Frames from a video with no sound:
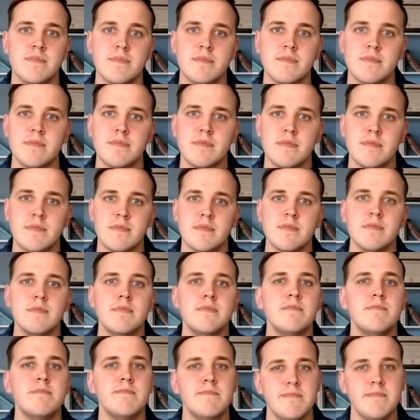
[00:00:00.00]

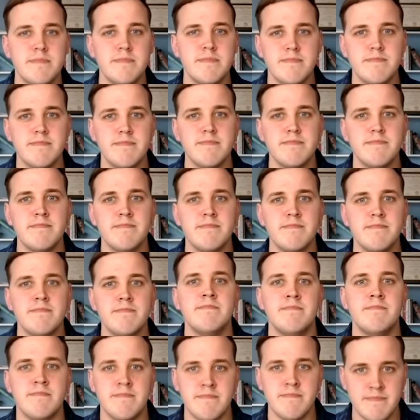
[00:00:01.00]

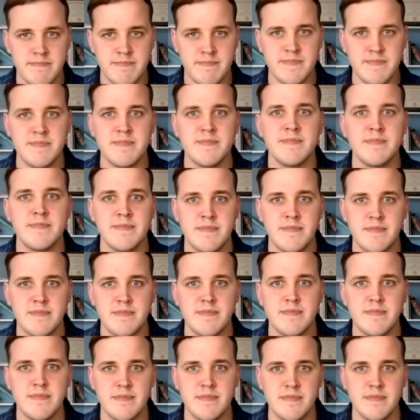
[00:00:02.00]

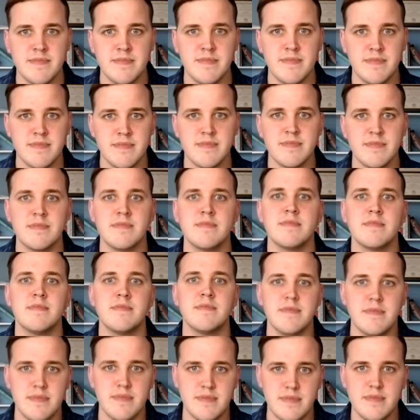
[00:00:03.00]

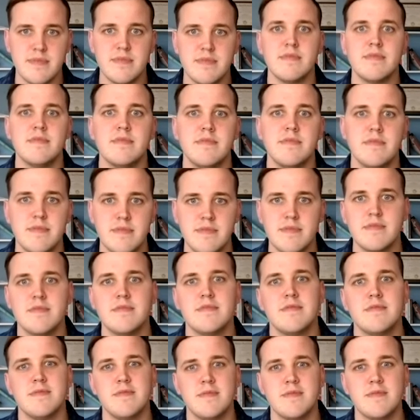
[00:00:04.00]

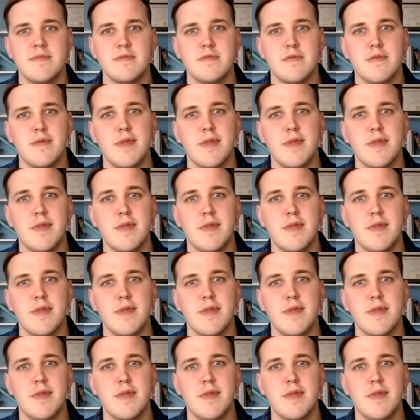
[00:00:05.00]
[no speech]